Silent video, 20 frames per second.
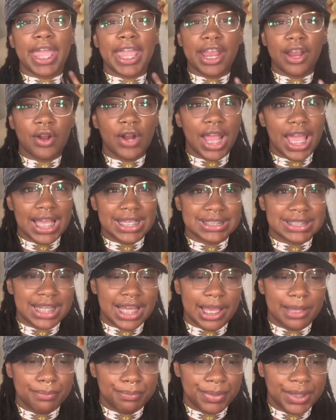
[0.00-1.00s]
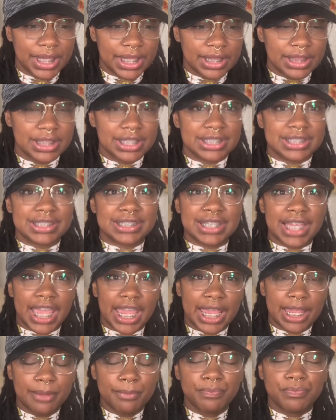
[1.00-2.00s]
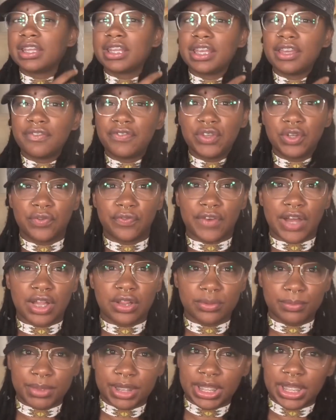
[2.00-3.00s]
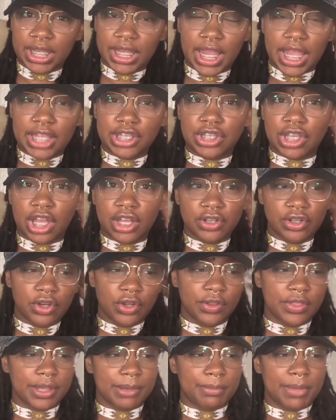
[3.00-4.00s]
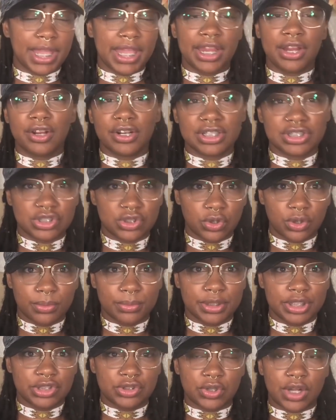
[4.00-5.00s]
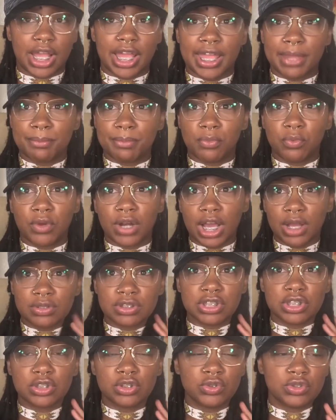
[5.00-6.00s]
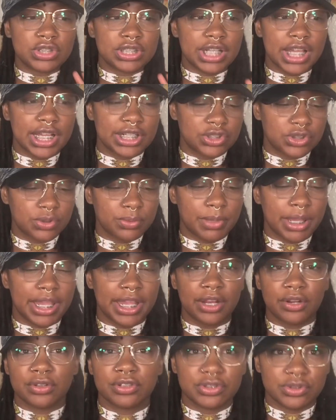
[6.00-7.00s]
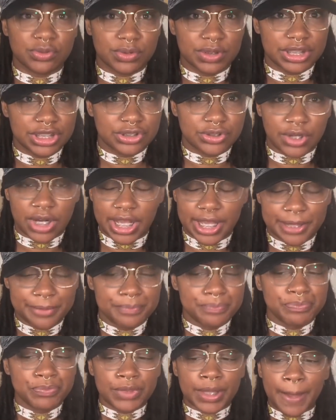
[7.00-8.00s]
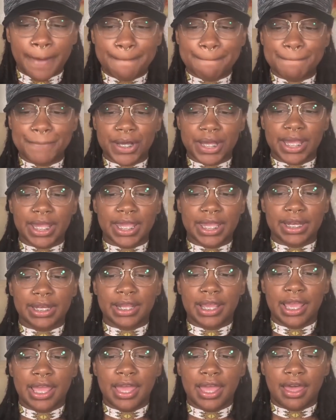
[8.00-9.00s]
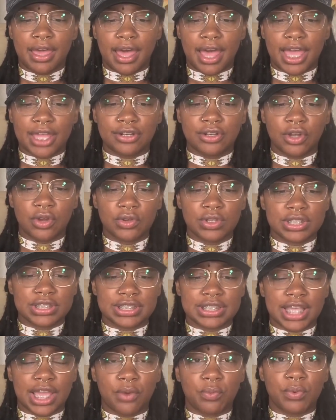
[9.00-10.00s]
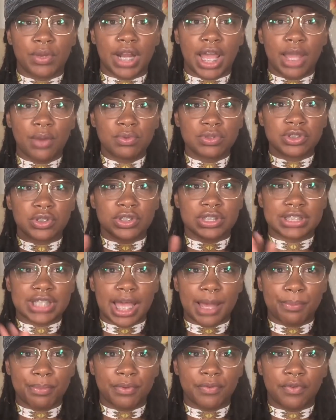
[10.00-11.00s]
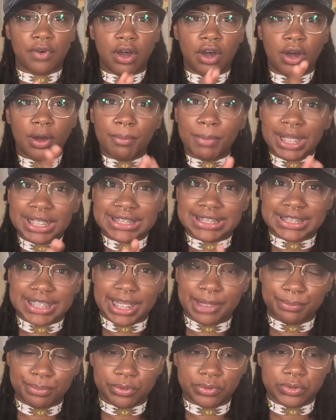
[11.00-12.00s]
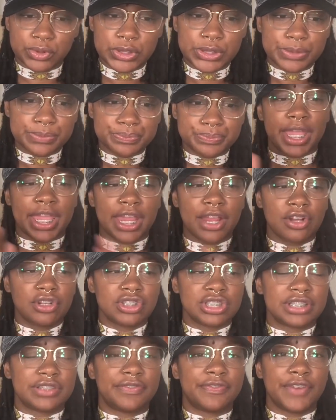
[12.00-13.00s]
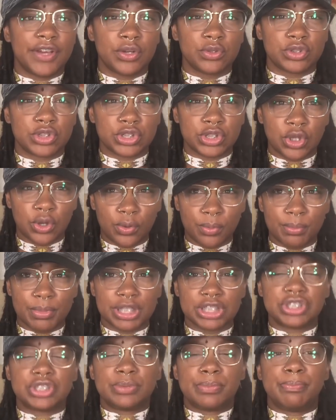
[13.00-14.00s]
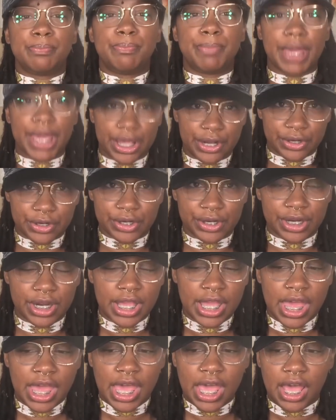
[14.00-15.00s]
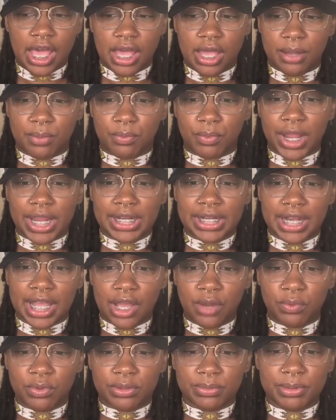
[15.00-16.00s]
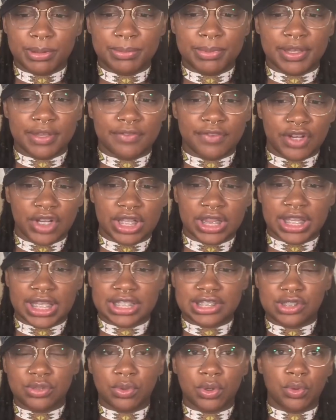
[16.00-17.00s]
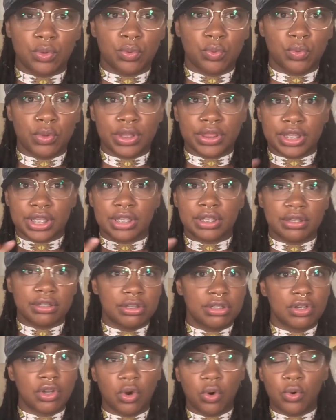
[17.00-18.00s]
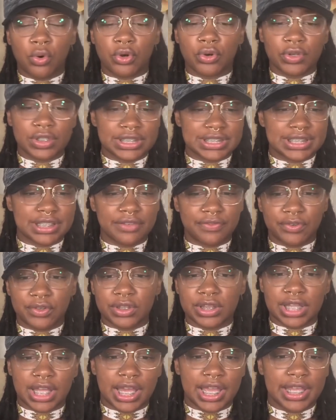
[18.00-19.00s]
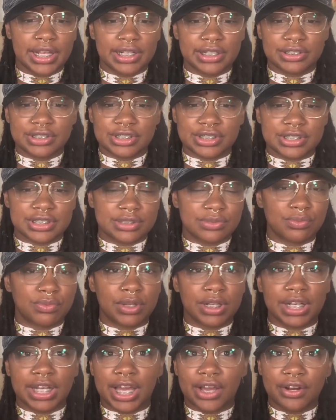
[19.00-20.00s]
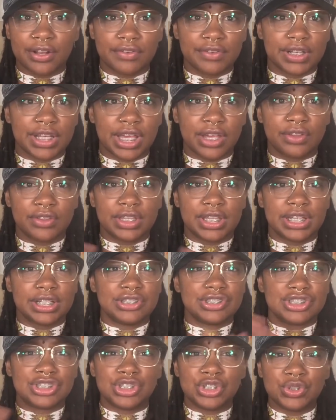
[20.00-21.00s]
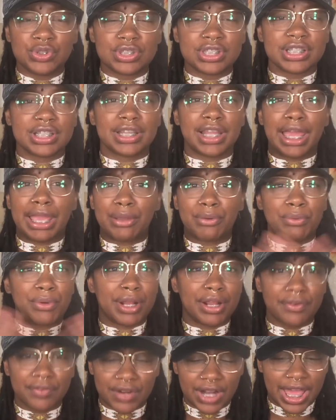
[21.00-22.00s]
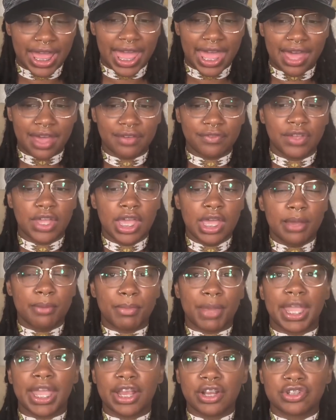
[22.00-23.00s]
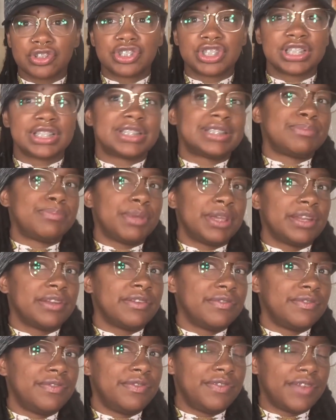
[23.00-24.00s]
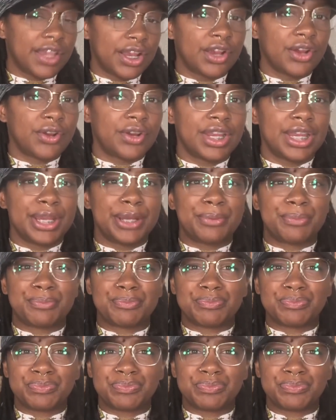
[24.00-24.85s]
hair has not been the same. If you follow me, y'all know that my hair is normally dry. When I was a loose natural, my hair was really dry. But I noticed that when I was on top of all my staples, my hair just felt so much better. Right now, with me being very lazy with you know, ordering stuff online and just running out every now and then, just using like whatever I have, my hair's just been very